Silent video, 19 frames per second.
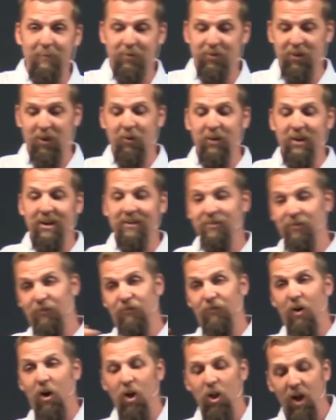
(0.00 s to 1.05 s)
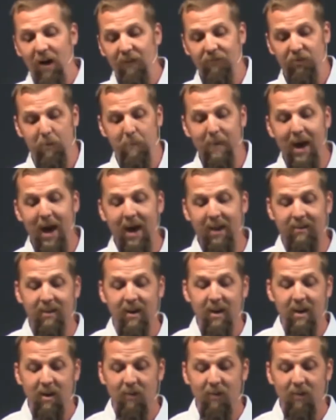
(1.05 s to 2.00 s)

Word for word: so he doesn't fall off the mat.